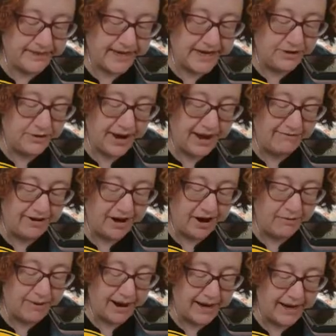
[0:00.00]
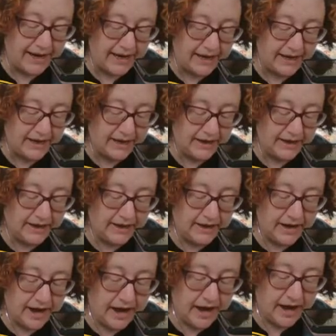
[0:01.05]
and you haven't already,
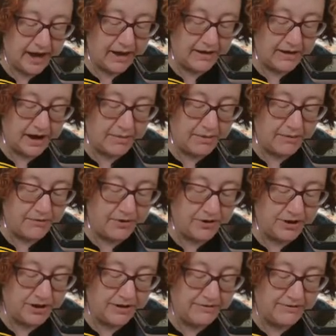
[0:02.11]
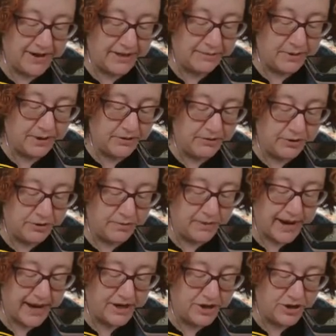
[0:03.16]
come over to the Facebook group
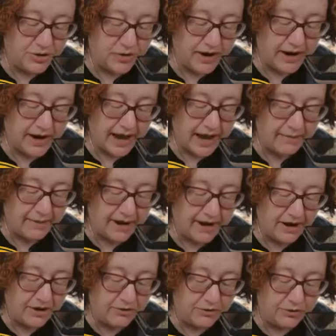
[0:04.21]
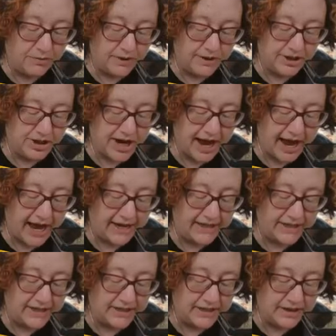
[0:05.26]
and join. I made a group chat
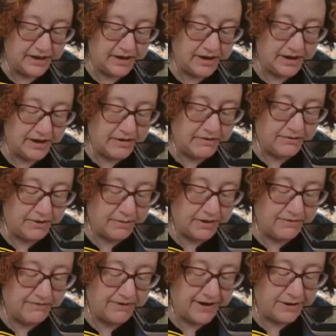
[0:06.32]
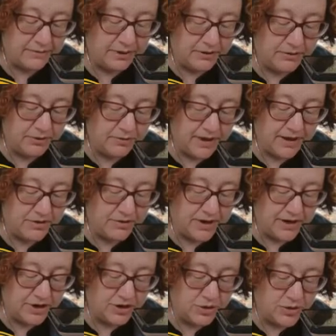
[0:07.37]
from the Facebook group that you
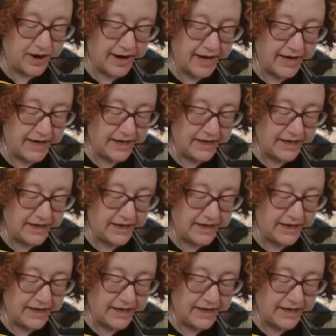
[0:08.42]
can join.